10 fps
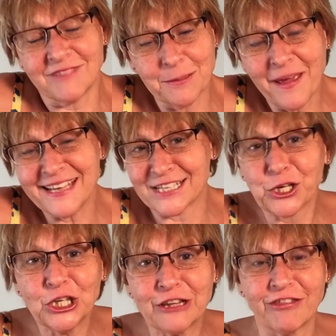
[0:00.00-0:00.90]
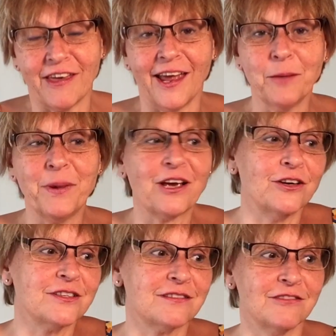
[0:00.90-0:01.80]
to me is a good thing
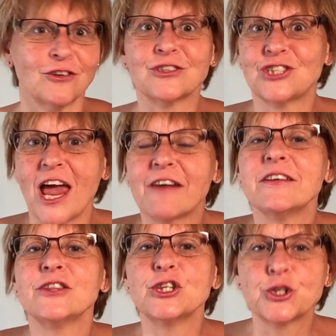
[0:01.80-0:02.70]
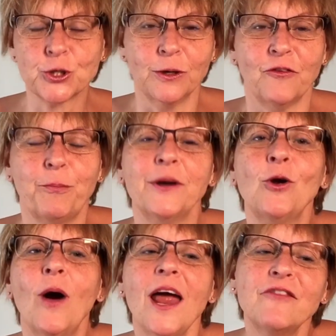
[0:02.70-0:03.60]
because you're sharing the truth, but
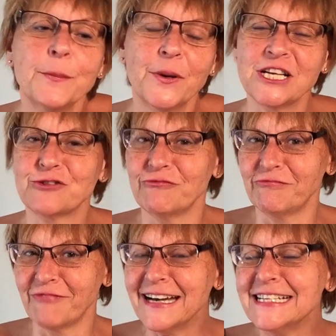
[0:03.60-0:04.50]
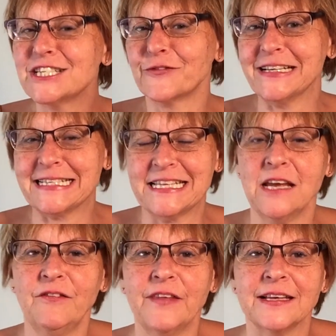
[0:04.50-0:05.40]
not everybody's ready to
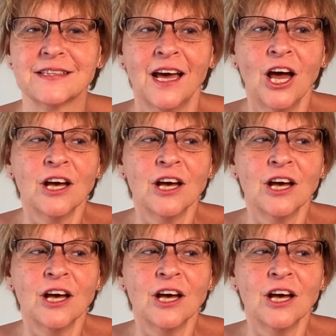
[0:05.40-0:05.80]
receive this.